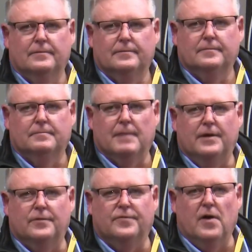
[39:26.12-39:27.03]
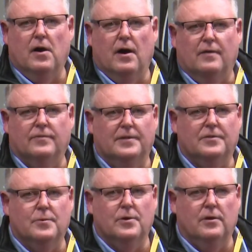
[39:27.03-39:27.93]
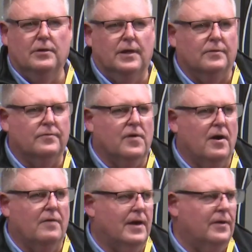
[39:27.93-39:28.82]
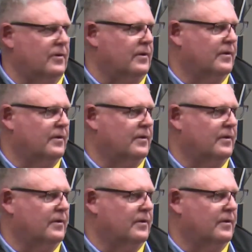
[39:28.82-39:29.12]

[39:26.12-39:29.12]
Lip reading: Make it 5. Let the world in. 500.